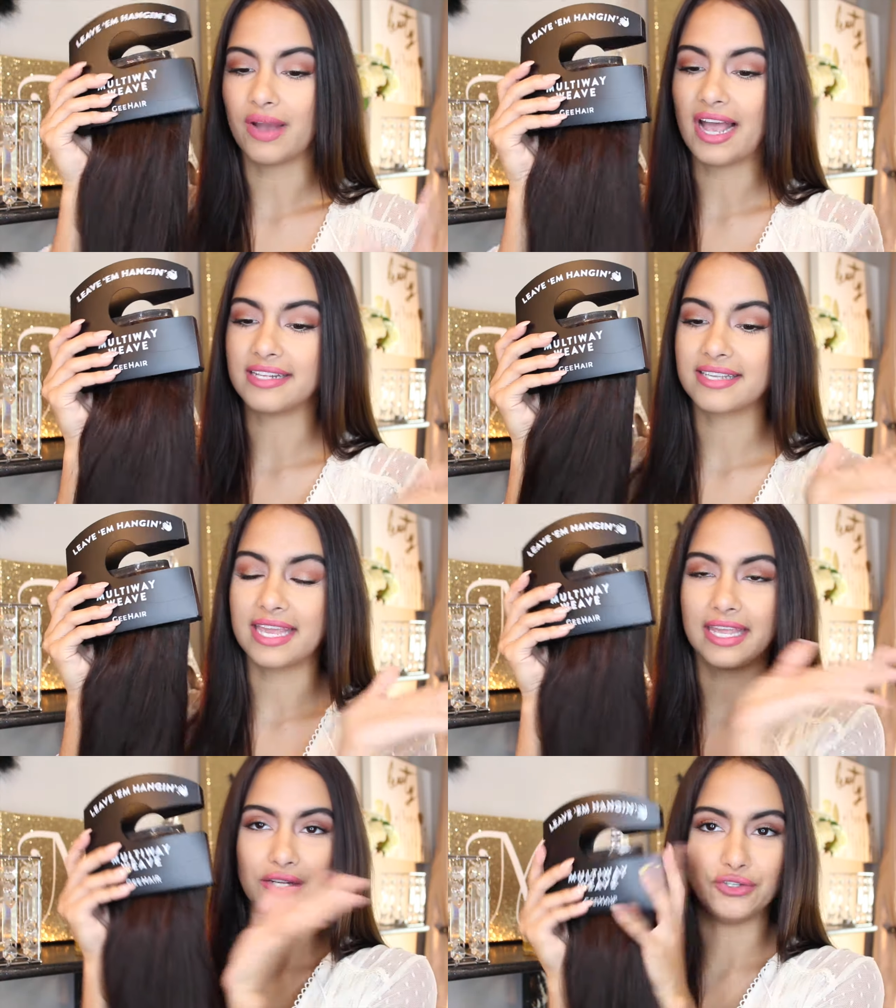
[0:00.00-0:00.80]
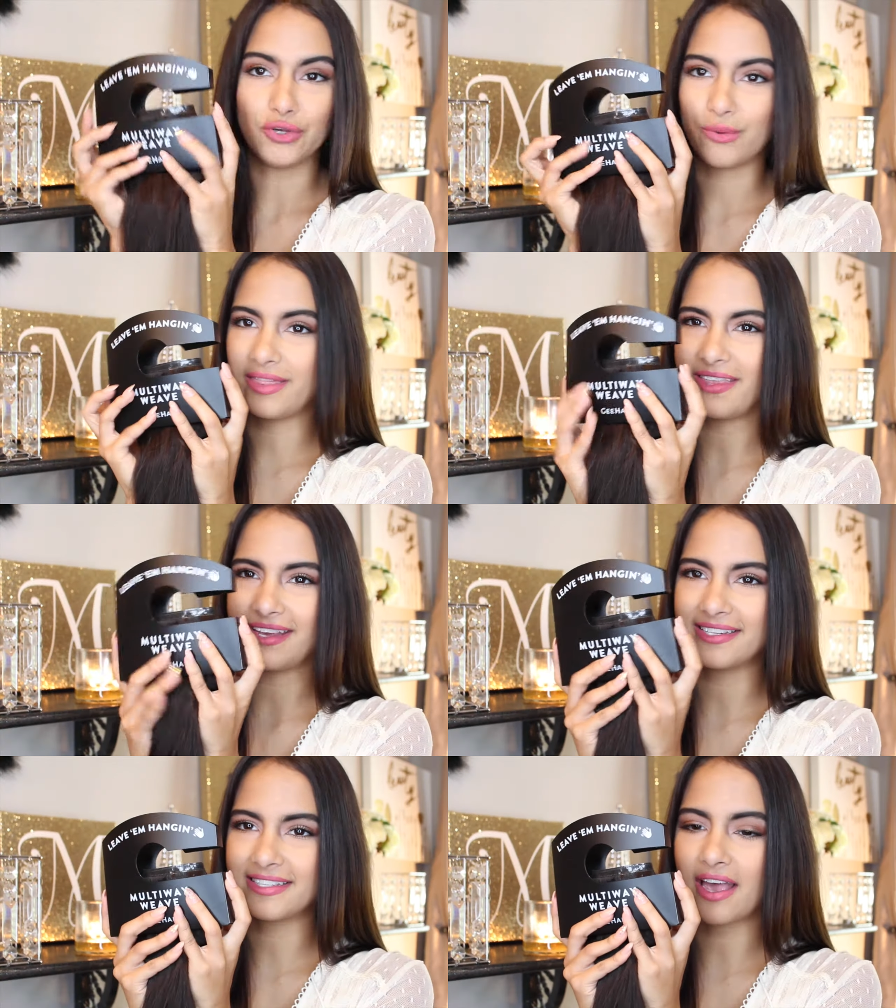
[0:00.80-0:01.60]
guys can do with
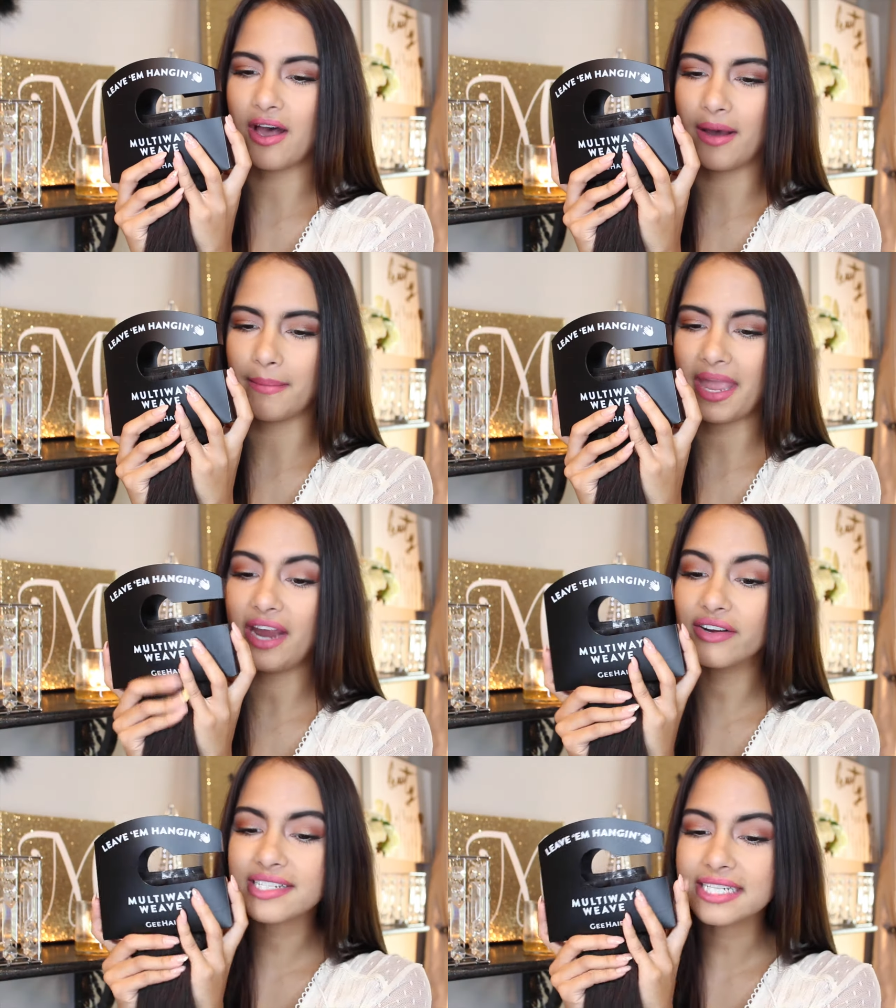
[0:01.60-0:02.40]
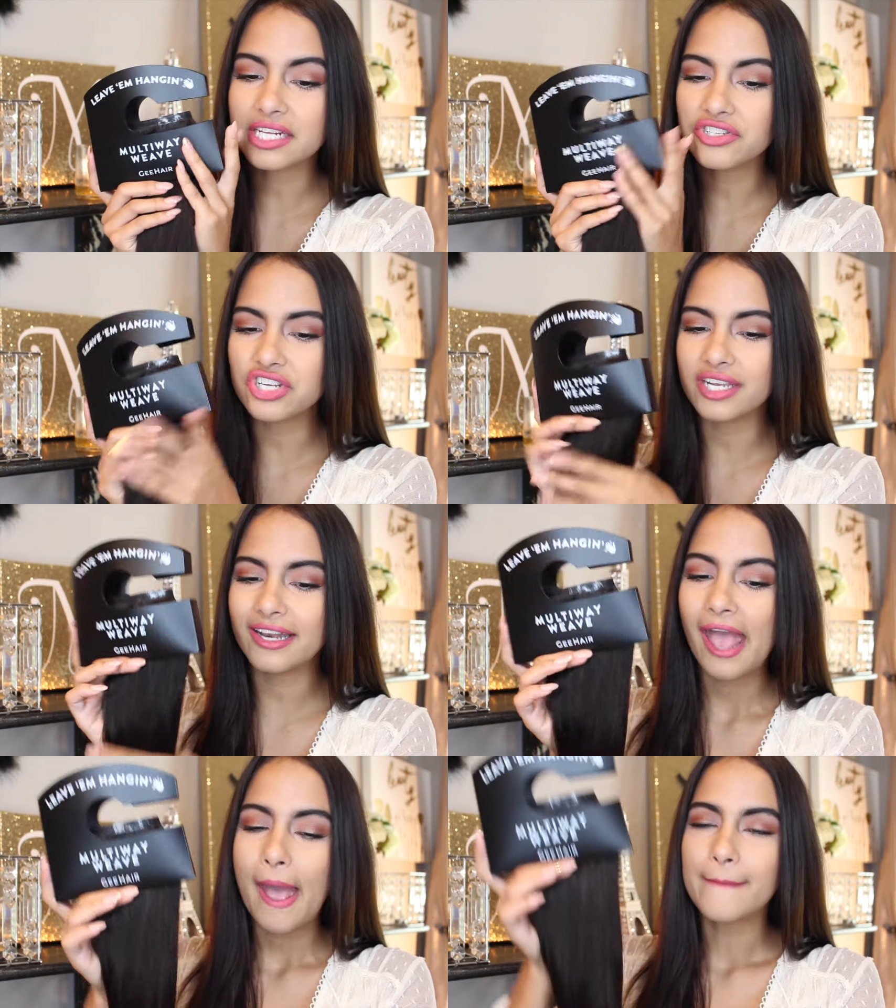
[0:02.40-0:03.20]
this hair extension,